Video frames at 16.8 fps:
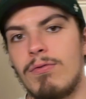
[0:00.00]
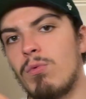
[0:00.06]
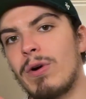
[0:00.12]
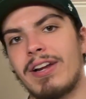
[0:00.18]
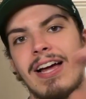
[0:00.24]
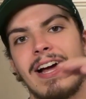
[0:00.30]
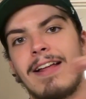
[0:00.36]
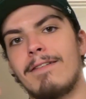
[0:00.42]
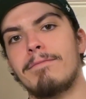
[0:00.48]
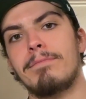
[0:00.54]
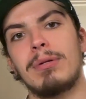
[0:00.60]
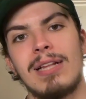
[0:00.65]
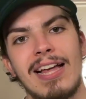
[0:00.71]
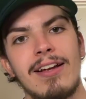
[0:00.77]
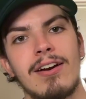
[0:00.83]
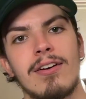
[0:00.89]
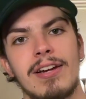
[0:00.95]
what kind of
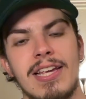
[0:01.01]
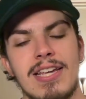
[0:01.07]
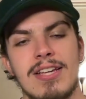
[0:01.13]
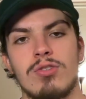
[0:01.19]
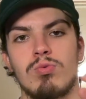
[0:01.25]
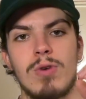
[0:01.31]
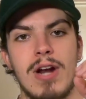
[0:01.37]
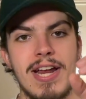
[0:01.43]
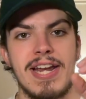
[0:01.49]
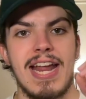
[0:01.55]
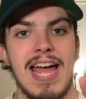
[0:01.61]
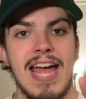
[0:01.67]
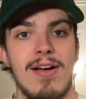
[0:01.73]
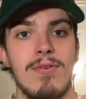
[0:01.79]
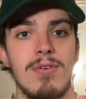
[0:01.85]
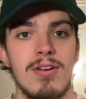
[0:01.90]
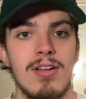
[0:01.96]
player he is right
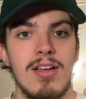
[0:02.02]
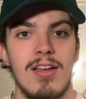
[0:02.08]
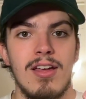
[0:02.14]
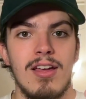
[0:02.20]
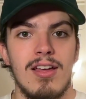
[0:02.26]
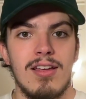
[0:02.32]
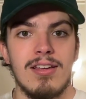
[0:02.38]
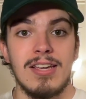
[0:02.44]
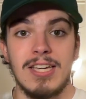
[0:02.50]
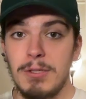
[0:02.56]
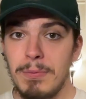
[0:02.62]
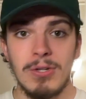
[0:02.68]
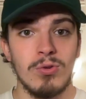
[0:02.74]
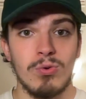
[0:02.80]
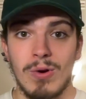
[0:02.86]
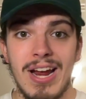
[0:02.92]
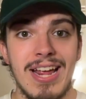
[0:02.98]
now, he's been
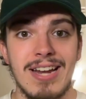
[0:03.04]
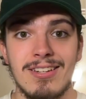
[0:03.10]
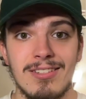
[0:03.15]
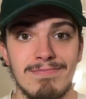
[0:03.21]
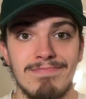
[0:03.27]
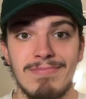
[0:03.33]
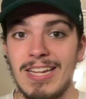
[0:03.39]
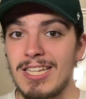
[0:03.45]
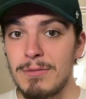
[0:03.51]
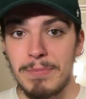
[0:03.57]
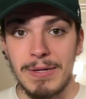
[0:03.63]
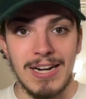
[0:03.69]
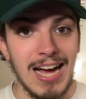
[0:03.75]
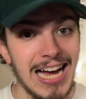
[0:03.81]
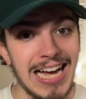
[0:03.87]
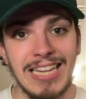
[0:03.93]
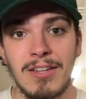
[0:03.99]
great. And he's been
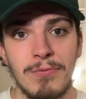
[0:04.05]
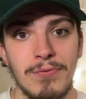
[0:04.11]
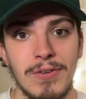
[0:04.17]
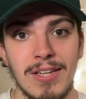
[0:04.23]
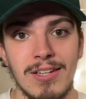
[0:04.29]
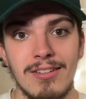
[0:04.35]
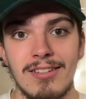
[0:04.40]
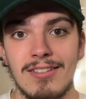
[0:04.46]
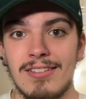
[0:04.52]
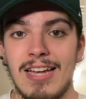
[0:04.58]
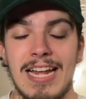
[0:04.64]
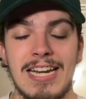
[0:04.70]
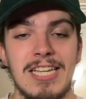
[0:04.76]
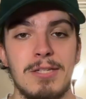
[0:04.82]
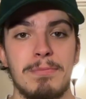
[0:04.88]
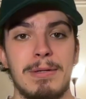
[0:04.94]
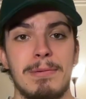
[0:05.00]
on the field, and
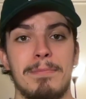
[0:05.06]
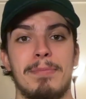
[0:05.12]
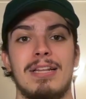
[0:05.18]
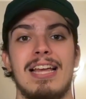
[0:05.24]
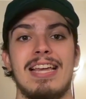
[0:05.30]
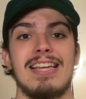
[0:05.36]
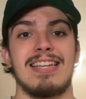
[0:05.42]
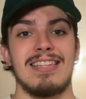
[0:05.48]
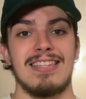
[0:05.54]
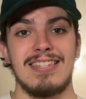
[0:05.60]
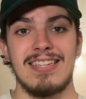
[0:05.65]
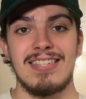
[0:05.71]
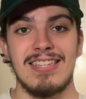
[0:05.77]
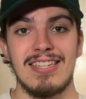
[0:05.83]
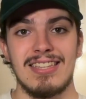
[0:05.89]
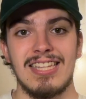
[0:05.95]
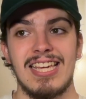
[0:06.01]
he's been playing
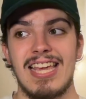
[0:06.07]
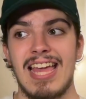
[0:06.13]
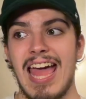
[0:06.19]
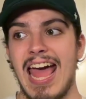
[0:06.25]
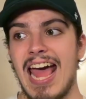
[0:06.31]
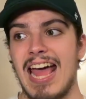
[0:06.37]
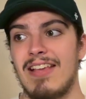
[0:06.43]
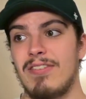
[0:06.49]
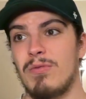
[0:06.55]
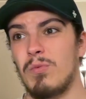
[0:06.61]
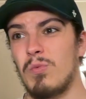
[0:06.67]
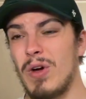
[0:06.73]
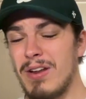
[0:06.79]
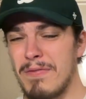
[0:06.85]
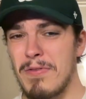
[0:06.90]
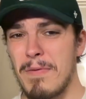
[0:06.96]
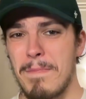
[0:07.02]
consistently as
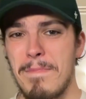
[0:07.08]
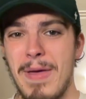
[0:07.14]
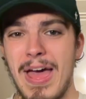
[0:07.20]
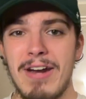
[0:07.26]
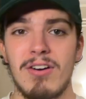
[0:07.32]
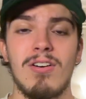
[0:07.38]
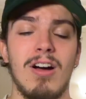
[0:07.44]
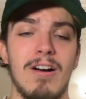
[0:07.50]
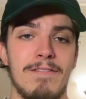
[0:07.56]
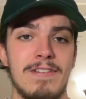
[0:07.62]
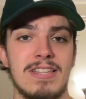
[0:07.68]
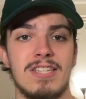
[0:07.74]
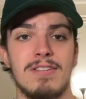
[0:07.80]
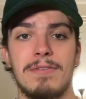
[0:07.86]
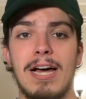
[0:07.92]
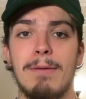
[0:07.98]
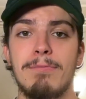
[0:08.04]
one of the better
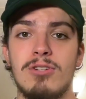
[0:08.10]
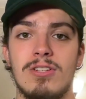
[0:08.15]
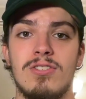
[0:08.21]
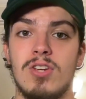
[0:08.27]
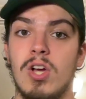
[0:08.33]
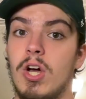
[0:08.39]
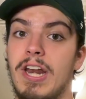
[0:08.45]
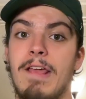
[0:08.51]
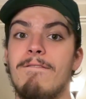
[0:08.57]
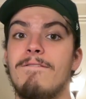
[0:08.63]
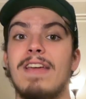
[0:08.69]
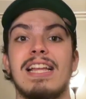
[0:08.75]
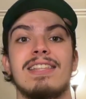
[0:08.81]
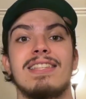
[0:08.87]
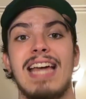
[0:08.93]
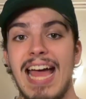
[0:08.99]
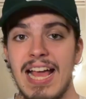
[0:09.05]
offensive options on a
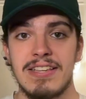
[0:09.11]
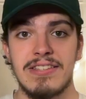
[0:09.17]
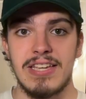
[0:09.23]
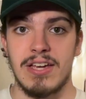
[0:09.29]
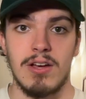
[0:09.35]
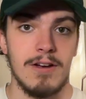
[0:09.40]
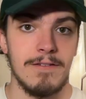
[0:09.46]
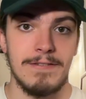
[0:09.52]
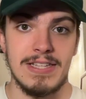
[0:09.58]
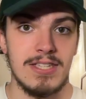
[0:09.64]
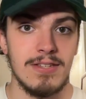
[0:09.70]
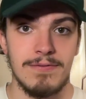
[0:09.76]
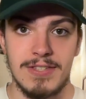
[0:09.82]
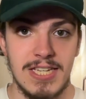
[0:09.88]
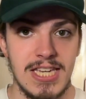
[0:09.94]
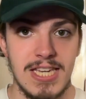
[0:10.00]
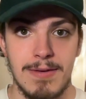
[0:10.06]
fantastic
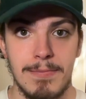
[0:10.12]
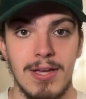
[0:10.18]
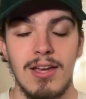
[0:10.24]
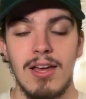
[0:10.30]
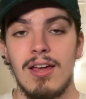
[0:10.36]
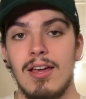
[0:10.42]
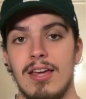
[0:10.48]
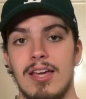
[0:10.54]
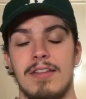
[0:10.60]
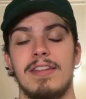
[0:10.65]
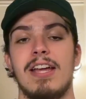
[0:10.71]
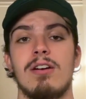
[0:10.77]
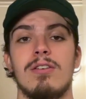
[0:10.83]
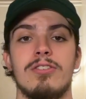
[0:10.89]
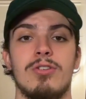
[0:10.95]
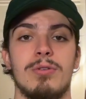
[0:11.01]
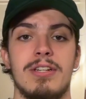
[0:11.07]
offensive team in the
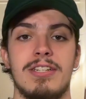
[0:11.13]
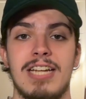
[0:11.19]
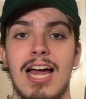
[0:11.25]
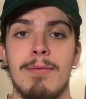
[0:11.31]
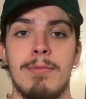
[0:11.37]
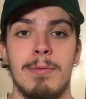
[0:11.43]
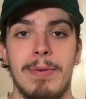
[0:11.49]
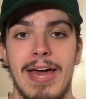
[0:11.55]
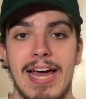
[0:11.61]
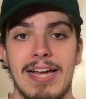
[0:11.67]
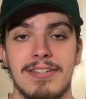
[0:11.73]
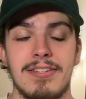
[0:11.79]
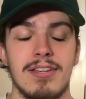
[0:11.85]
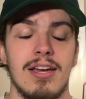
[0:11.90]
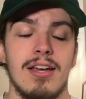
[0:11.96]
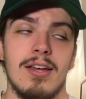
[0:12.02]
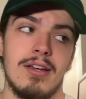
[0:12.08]
Arizona
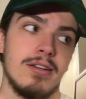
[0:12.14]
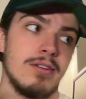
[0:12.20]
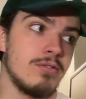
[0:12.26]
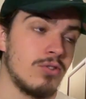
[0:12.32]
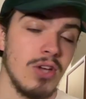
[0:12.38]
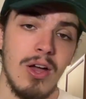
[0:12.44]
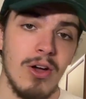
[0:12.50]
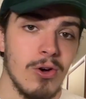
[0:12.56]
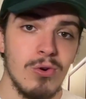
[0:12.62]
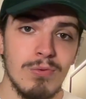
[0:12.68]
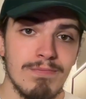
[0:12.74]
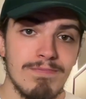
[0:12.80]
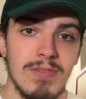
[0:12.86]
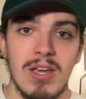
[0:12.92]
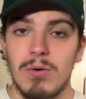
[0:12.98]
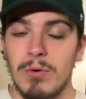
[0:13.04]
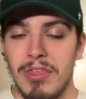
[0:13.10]
Diamondbacks. So,
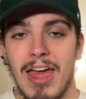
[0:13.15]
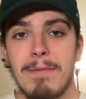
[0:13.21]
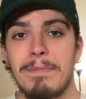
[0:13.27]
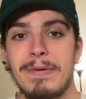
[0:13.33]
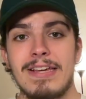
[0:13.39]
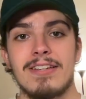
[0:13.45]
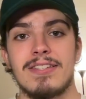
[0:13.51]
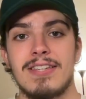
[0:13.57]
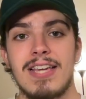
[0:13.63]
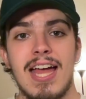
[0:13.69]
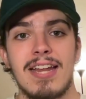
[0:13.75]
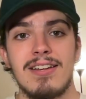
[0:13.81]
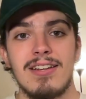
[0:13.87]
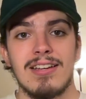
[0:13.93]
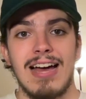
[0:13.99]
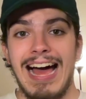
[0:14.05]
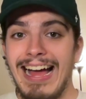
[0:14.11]
with that being
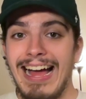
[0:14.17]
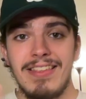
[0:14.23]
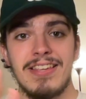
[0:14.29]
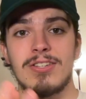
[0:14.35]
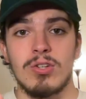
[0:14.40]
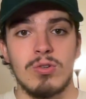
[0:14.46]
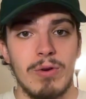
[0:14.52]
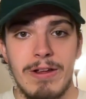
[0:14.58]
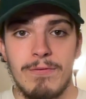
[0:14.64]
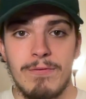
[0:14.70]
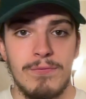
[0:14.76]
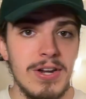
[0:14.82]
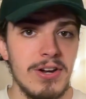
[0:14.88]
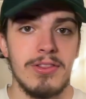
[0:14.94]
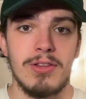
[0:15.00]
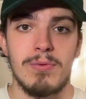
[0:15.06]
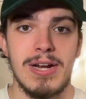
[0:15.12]
said, I think he's a great fit
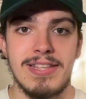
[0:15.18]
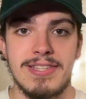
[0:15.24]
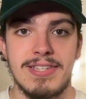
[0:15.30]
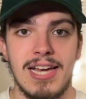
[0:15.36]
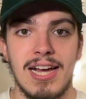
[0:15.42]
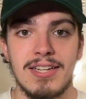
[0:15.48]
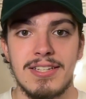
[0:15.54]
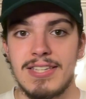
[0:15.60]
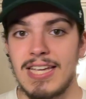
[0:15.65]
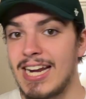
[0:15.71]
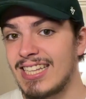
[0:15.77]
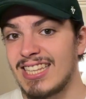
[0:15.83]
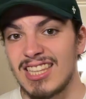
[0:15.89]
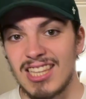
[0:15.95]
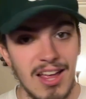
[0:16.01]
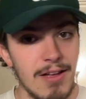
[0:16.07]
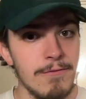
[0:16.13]
on the Red Sox, and I'd
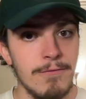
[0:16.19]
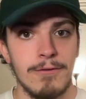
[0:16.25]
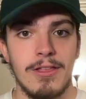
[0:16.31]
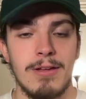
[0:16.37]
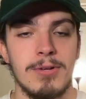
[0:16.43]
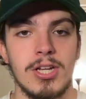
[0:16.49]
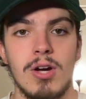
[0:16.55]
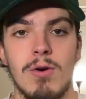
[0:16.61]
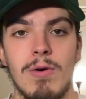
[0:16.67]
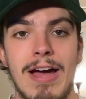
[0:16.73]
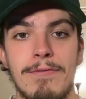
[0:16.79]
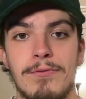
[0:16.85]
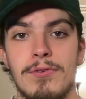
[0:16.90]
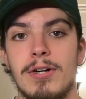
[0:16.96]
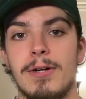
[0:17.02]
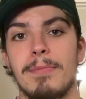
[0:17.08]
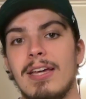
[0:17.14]
love for them to go
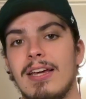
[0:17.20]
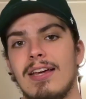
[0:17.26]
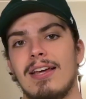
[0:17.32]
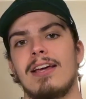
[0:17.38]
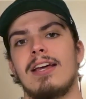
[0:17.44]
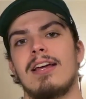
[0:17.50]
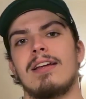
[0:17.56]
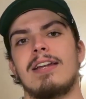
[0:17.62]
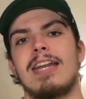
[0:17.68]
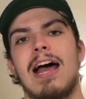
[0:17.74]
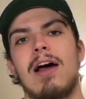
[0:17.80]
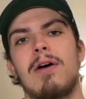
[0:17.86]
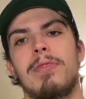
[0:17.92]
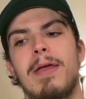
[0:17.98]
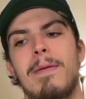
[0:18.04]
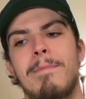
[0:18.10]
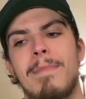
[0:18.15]
after him. Now,
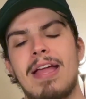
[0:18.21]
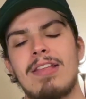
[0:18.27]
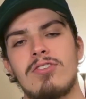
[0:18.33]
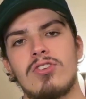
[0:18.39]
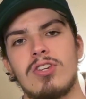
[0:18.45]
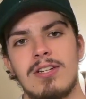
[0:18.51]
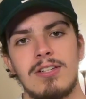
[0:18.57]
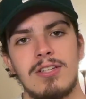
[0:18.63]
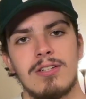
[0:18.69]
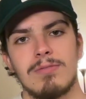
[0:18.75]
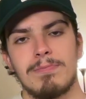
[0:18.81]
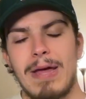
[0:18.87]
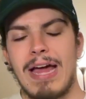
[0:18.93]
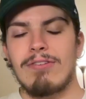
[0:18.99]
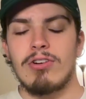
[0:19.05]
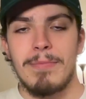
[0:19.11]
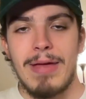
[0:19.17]

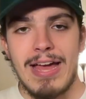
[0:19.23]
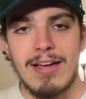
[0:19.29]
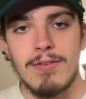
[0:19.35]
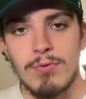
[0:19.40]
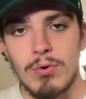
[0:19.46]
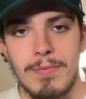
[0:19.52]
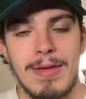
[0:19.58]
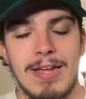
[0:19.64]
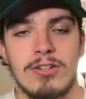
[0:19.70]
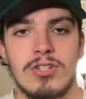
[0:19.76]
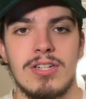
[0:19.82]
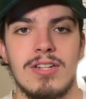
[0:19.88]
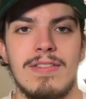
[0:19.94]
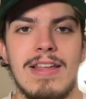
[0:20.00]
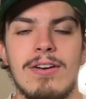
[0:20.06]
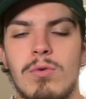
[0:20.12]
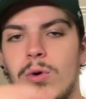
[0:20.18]
Patrick McAvoy mentioned in
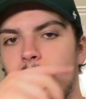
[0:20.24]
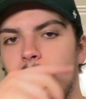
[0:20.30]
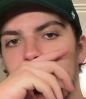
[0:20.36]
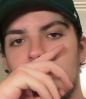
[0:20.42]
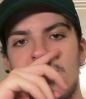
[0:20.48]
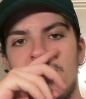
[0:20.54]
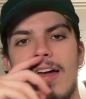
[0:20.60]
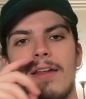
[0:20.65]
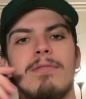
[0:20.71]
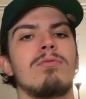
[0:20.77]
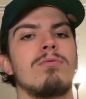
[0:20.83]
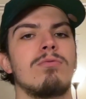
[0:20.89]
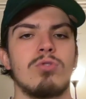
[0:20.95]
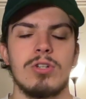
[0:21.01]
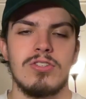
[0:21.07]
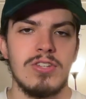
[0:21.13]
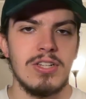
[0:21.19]
that quote that
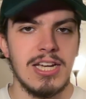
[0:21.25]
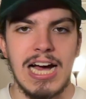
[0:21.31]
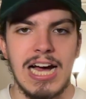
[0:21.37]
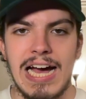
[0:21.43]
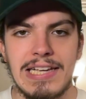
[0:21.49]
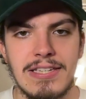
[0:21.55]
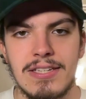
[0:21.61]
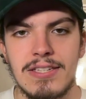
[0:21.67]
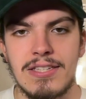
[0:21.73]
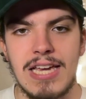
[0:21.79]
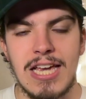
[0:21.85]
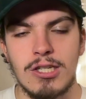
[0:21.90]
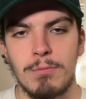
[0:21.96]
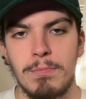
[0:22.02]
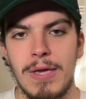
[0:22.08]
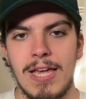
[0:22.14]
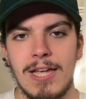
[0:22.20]
Tristan Casas
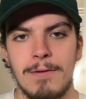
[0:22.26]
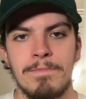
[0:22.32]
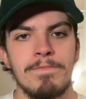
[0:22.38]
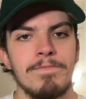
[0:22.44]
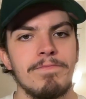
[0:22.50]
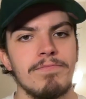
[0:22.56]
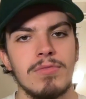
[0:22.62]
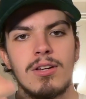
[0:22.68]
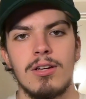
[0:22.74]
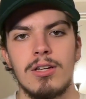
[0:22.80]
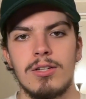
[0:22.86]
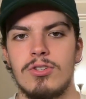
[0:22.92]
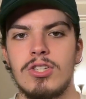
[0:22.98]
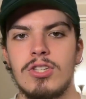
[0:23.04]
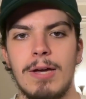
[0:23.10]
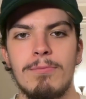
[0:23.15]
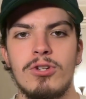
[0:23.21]
has been
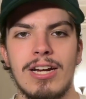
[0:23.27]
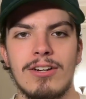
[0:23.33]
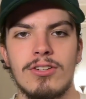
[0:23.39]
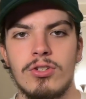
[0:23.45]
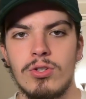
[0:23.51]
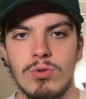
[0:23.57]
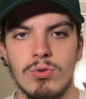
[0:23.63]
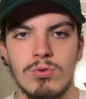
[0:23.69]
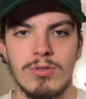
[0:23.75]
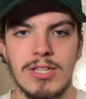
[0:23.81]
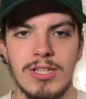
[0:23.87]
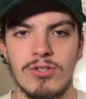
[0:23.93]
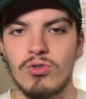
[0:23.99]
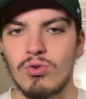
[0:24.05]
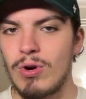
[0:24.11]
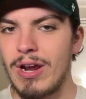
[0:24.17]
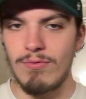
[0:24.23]
subject to these
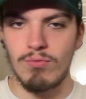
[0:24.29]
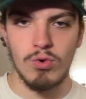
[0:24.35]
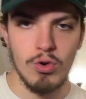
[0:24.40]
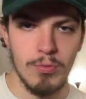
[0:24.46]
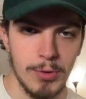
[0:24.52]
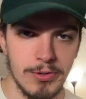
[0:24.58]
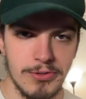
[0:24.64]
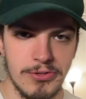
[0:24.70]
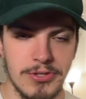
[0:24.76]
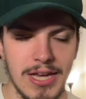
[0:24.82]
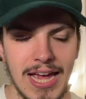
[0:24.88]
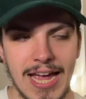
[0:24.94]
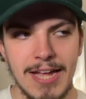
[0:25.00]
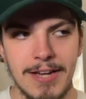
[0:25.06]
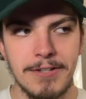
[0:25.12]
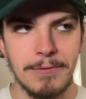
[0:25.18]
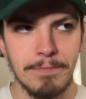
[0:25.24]
trade rumors,
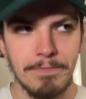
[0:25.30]
and